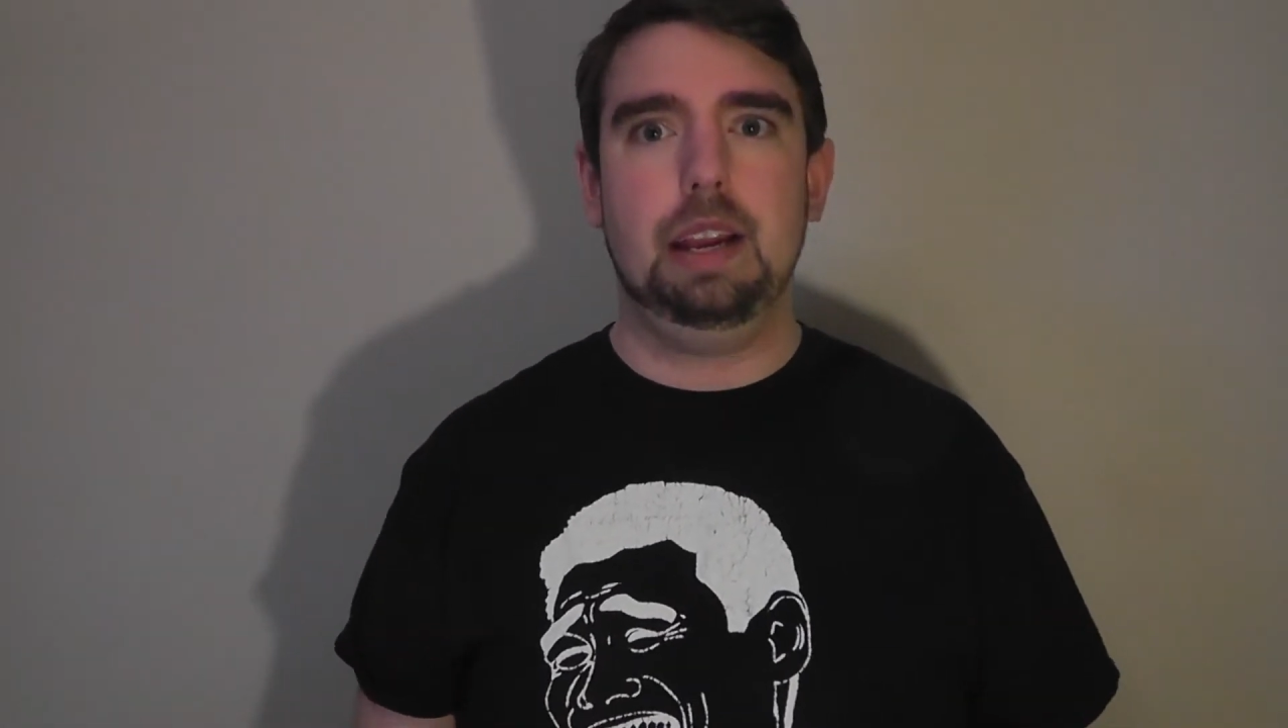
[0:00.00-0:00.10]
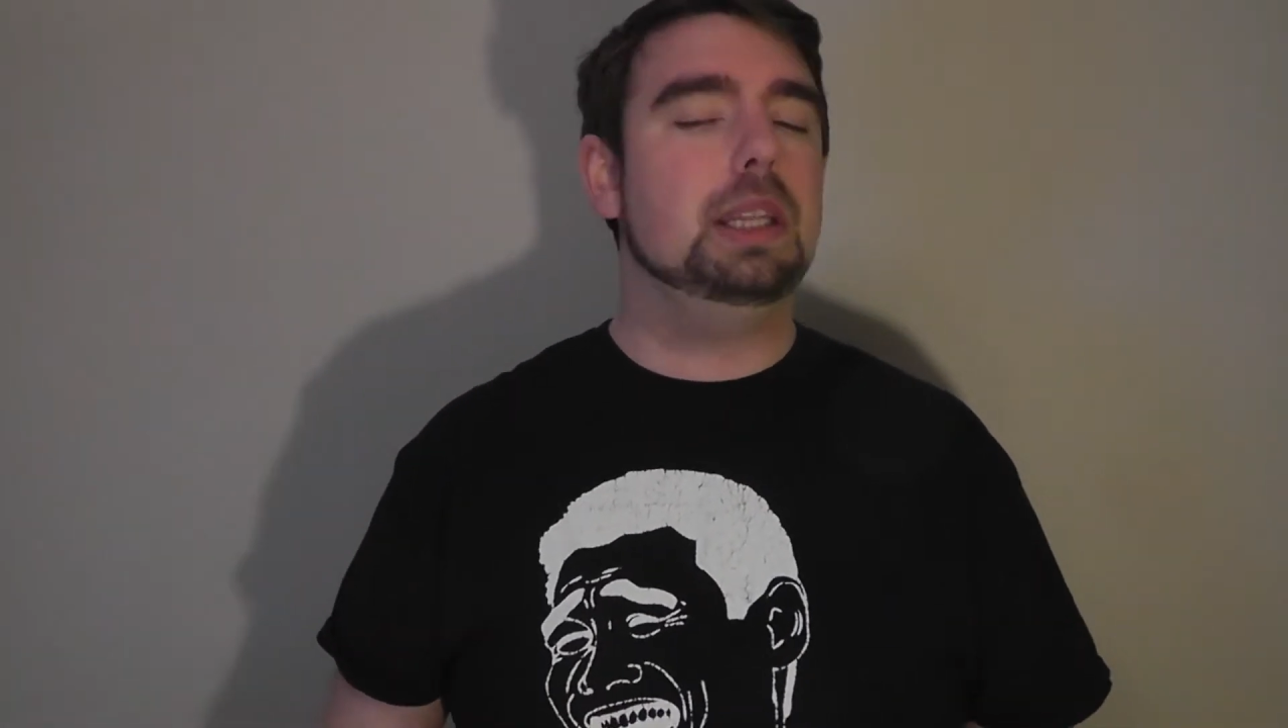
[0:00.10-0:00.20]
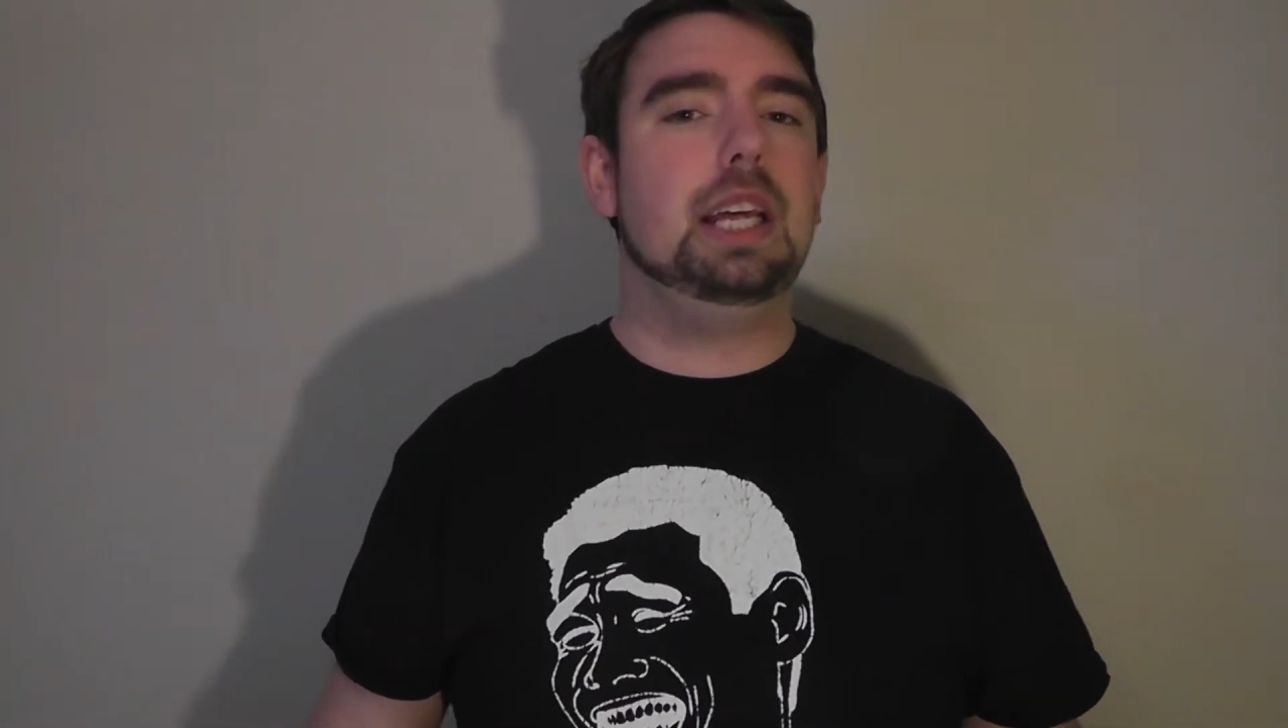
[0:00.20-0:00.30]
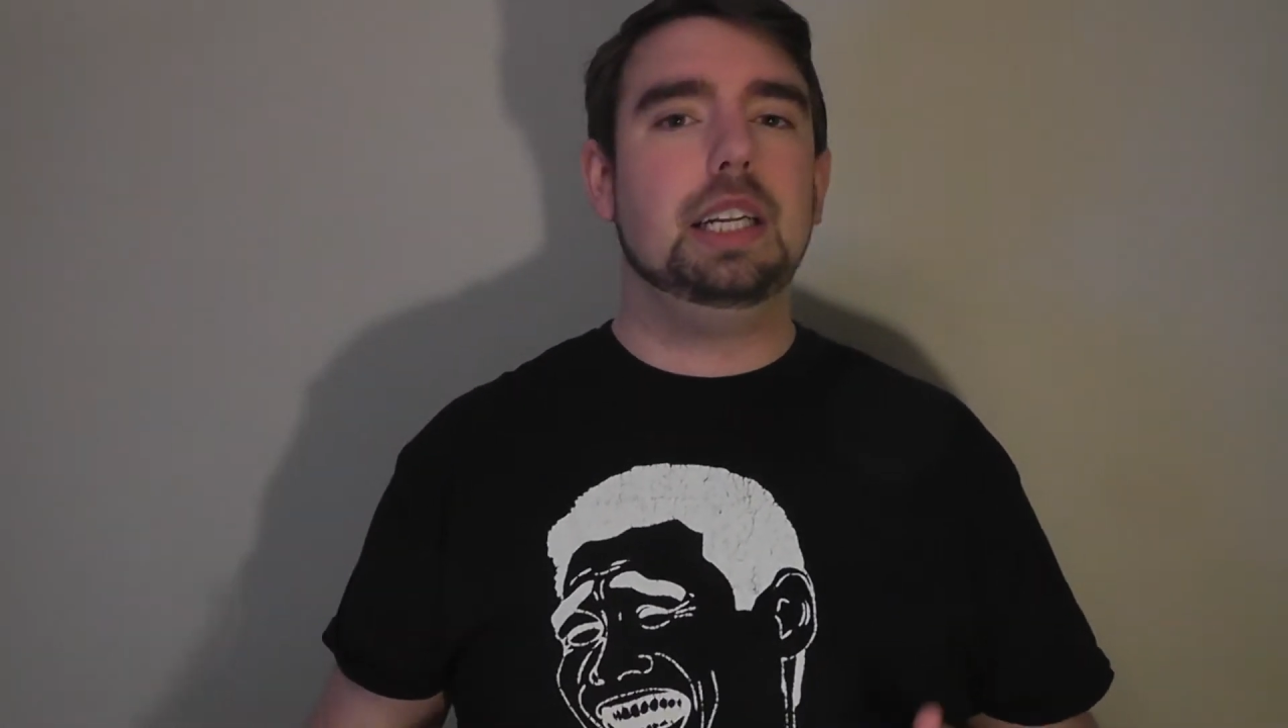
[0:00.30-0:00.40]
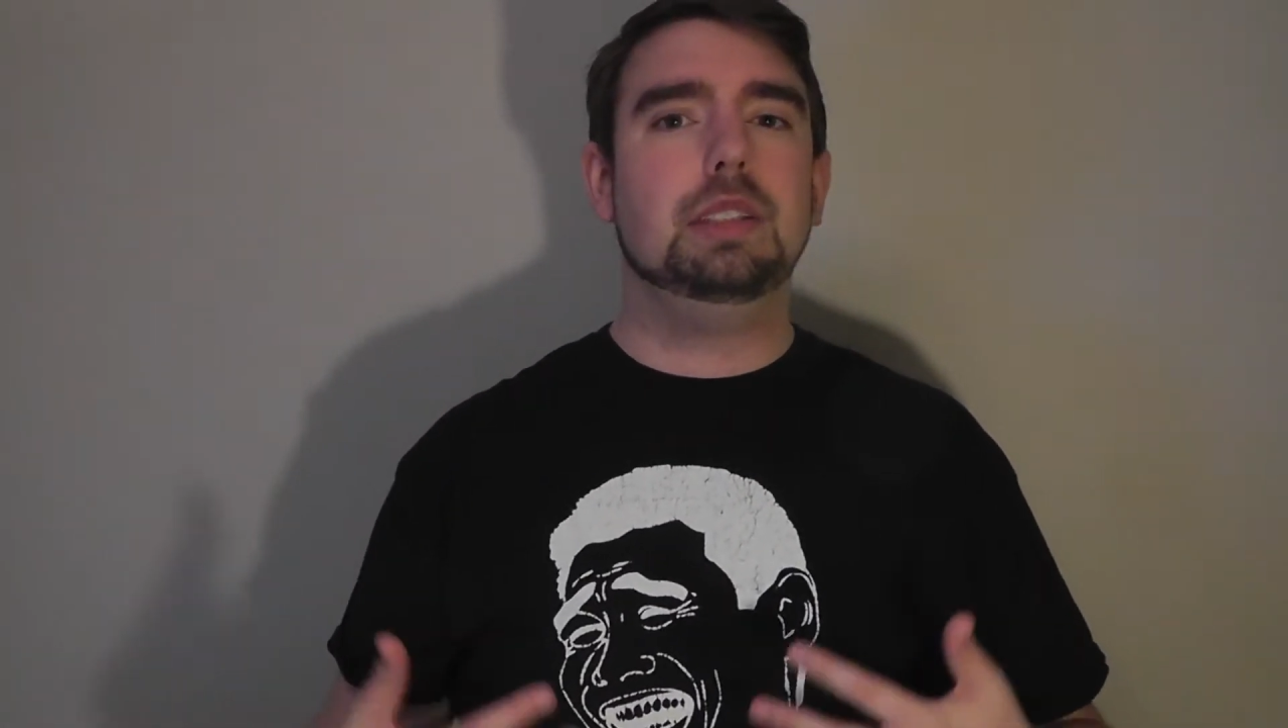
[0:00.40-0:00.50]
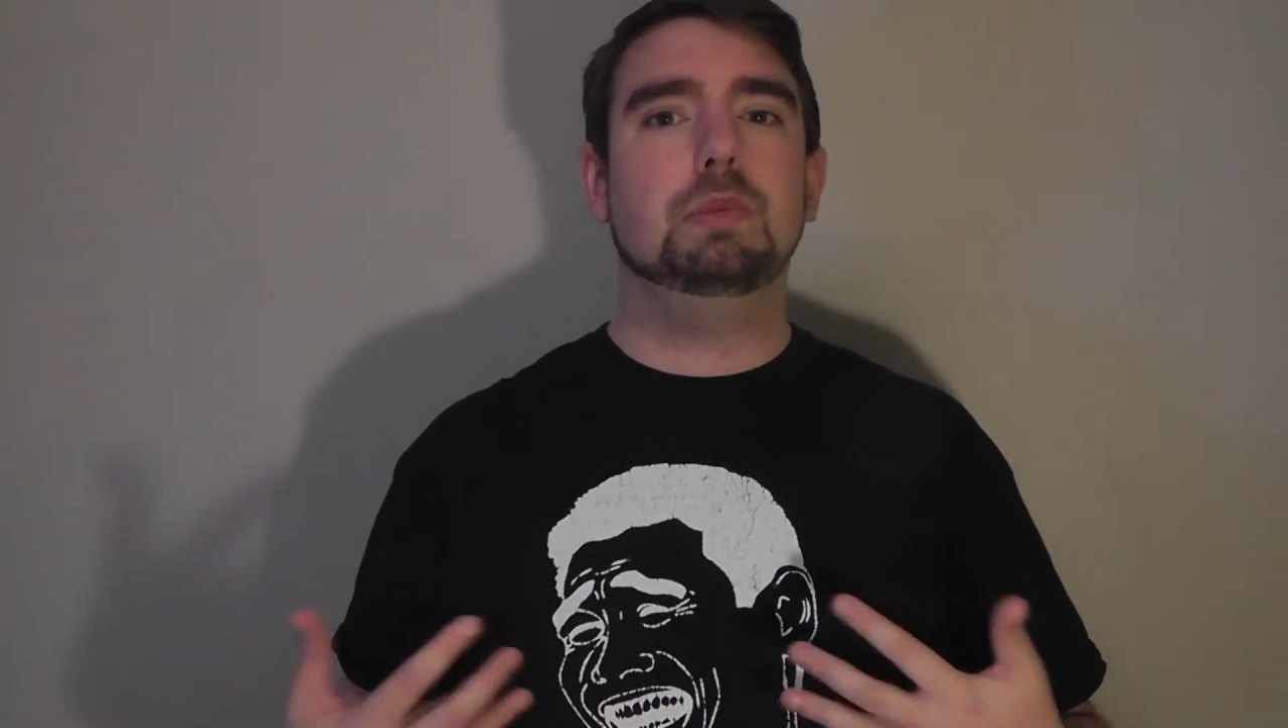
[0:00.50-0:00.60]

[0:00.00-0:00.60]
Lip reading: But that's